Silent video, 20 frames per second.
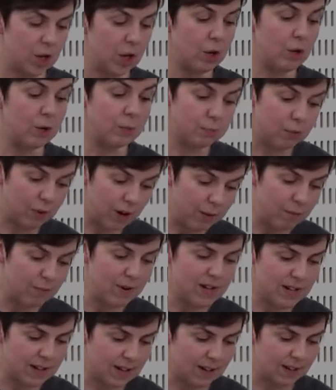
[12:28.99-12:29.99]
whose
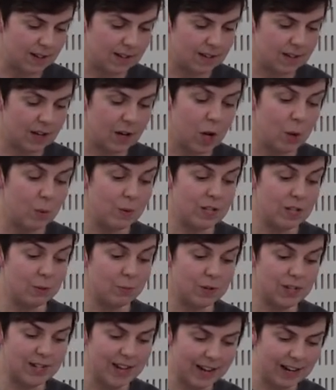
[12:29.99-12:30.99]
primary task was to
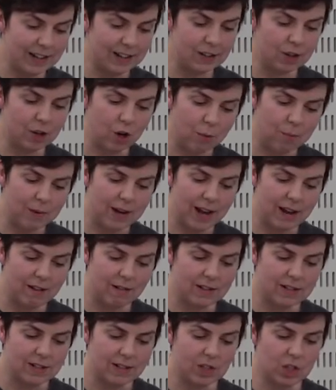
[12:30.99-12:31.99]
protect the common
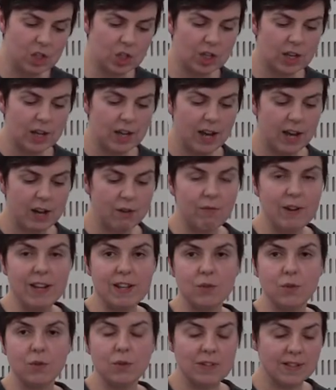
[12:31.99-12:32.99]
heritage and
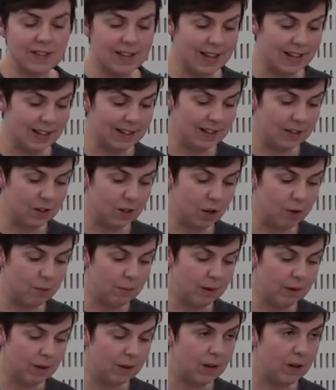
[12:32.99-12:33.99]
resources held in
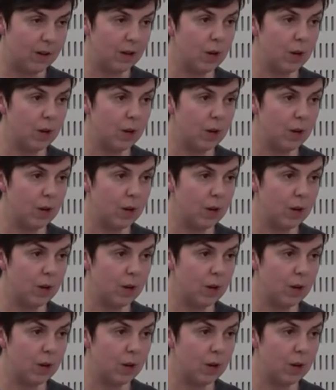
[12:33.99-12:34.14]
common,